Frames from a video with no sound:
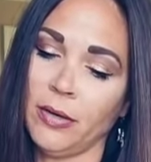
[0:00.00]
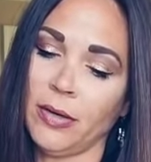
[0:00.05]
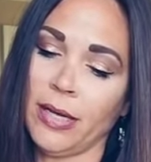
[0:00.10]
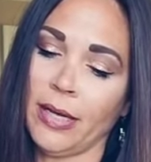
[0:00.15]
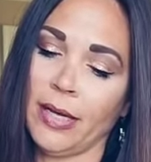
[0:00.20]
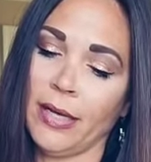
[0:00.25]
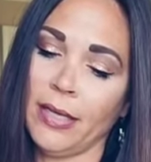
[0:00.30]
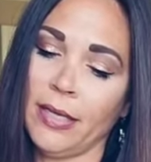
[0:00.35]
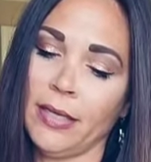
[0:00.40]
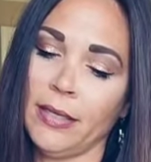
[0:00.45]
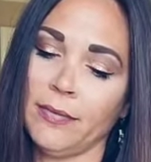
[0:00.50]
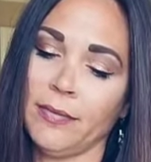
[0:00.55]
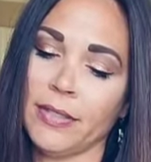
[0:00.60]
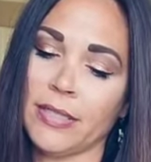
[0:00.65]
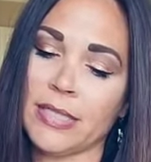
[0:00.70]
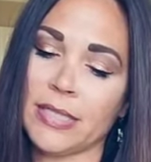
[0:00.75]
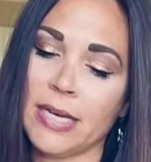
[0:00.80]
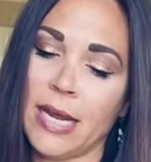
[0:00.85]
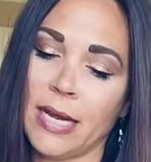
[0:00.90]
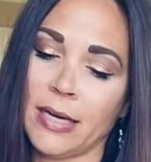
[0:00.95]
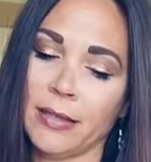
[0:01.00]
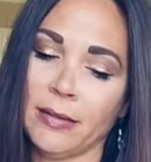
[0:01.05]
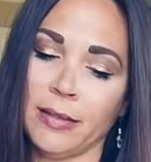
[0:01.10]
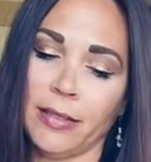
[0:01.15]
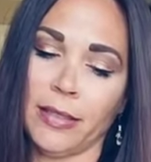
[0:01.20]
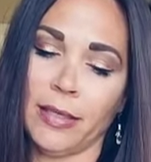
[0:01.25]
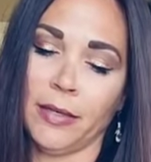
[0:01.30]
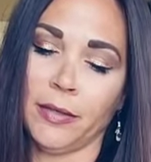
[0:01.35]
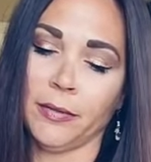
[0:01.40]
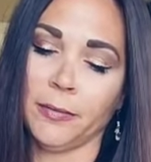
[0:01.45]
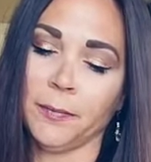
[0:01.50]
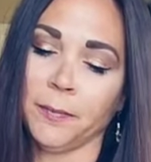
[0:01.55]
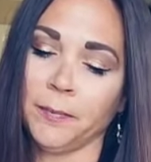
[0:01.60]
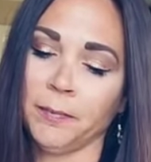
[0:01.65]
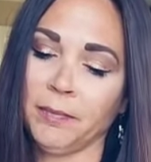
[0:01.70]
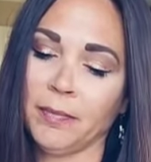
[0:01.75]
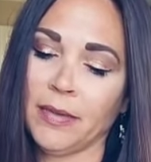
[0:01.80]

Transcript: okay, if it's not a Leo.